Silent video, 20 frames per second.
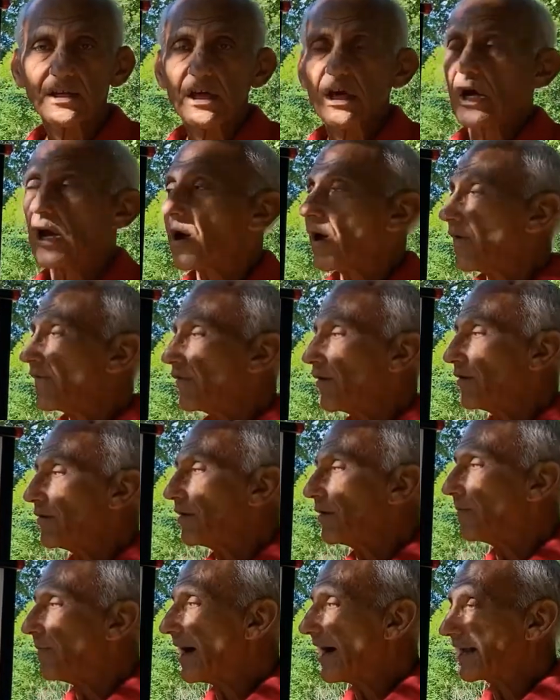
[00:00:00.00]
from
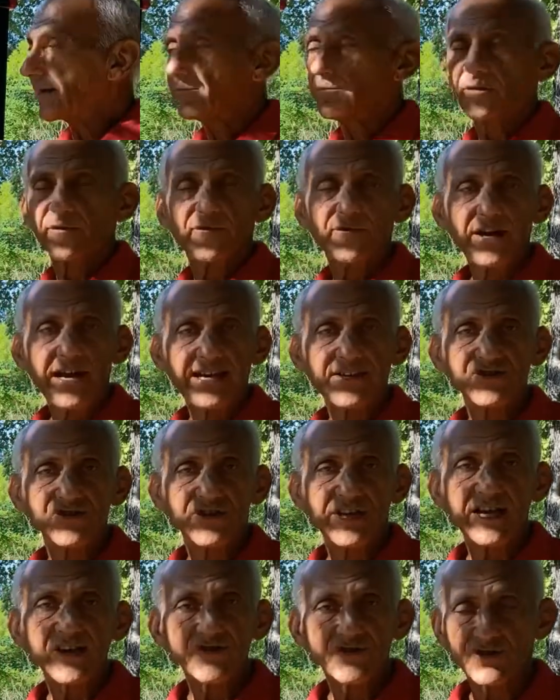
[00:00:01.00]
the bottom
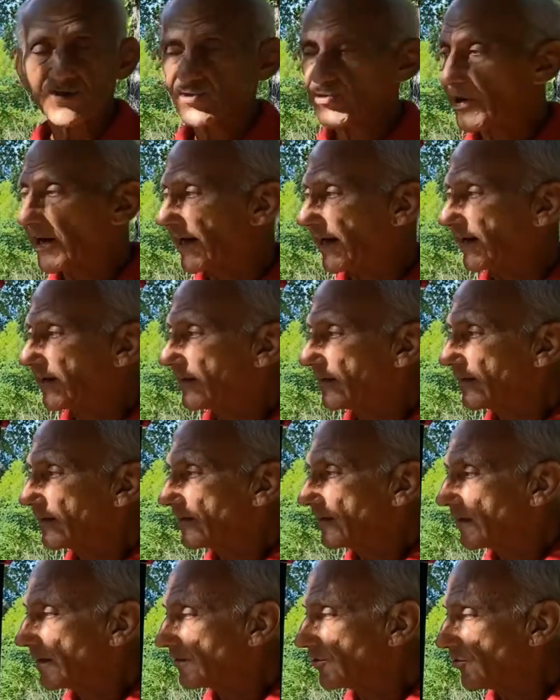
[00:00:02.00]
fractionation tray
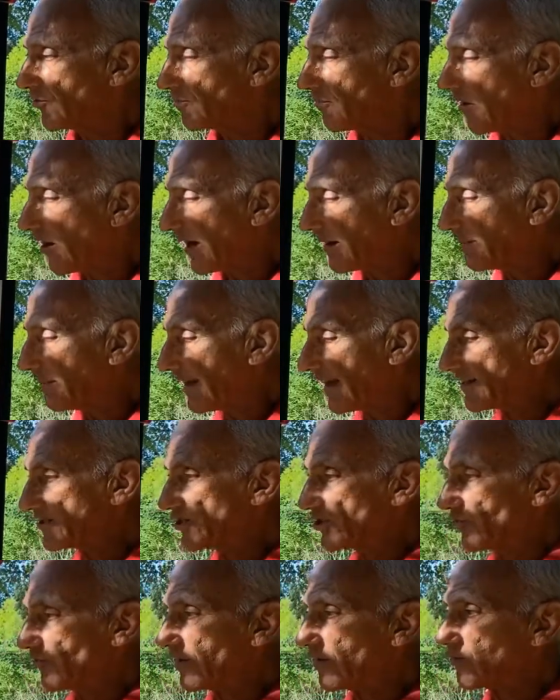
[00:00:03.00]
to bypass
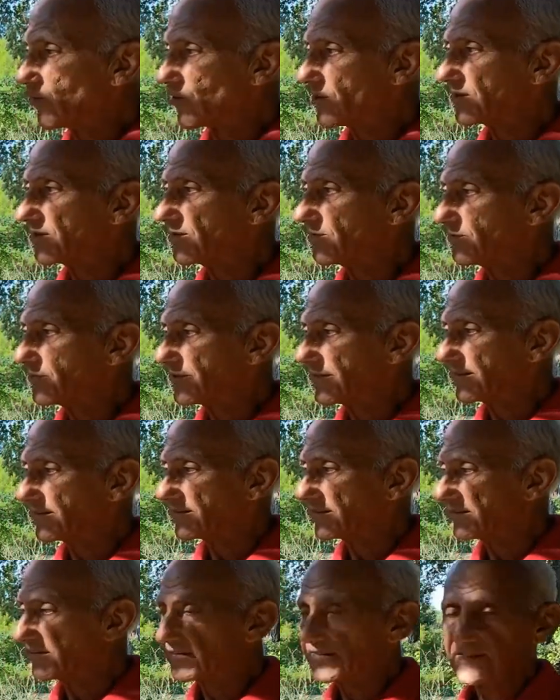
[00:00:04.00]
the reboiler
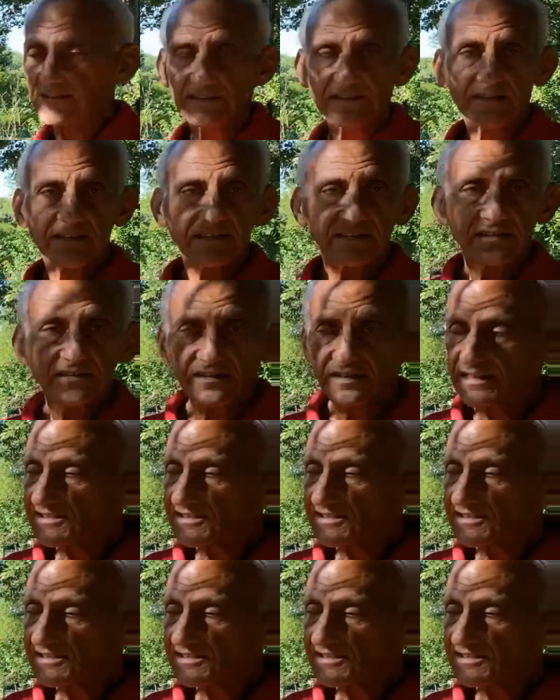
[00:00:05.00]
completely. It's